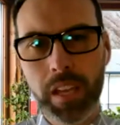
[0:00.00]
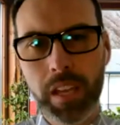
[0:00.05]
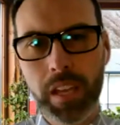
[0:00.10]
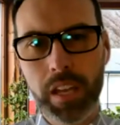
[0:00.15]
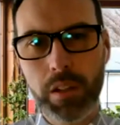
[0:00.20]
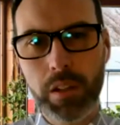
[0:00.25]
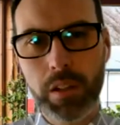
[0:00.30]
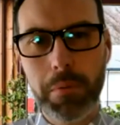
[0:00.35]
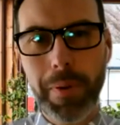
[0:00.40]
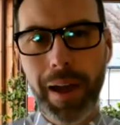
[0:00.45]

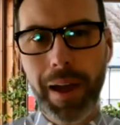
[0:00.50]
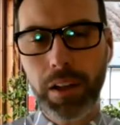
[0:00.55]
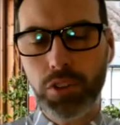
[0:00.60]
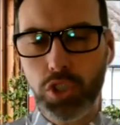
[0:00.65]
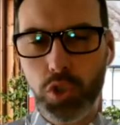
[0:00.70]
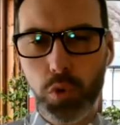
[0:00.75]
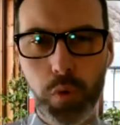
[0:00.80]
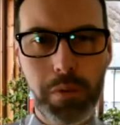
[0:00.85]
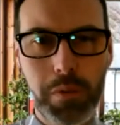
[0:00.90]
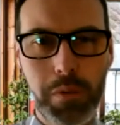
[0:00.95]
It'll be about
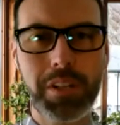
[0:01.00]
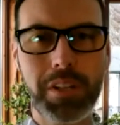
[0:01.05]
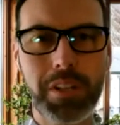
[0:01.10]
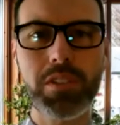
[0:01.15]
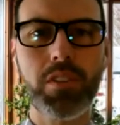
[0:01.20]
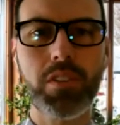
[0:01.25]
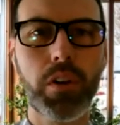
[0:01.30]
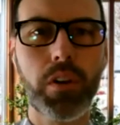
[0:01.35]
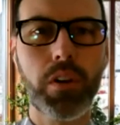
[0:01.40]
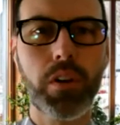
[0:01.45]
20
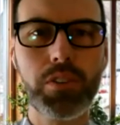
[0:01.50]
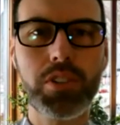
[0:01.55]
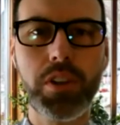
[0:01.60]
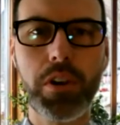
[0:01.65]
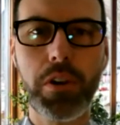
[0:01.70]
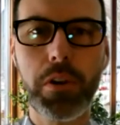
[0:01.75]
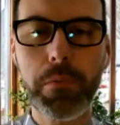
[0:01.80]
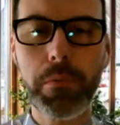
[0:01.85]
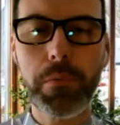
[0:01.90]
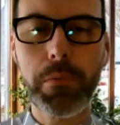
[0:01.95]
minutes long or
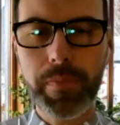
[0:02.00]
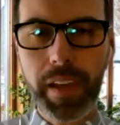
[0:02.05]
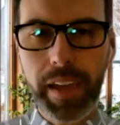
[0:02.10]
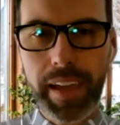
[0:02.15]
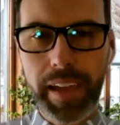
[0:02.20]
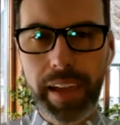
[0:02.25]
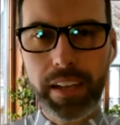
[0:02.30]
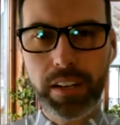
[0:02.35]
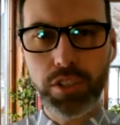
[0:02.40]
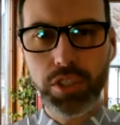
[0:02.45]
so.
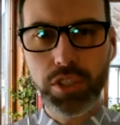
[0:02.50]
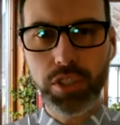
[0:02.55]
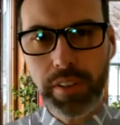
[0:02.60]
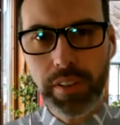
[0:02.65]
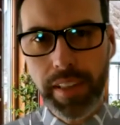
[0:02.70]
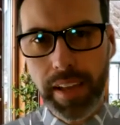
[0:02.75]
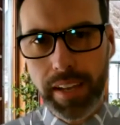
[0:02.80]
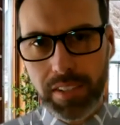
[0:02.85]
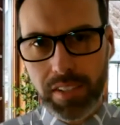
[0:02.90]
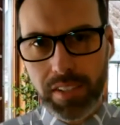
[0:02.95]
And
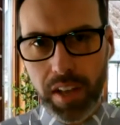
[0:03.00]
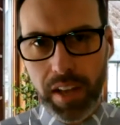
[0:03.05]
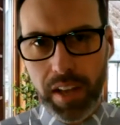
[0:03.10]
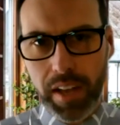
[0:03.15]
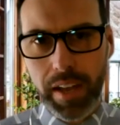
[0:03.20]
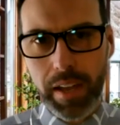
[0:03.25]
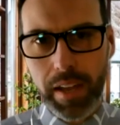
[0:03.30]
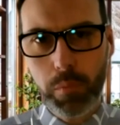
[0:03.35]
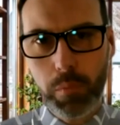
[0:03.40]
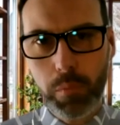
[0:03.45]
during that
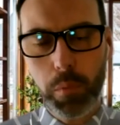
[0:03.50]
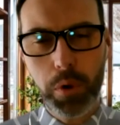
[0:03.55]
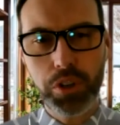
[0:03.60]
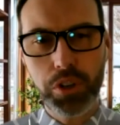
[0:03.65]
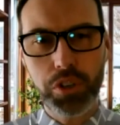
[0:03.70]
time, we want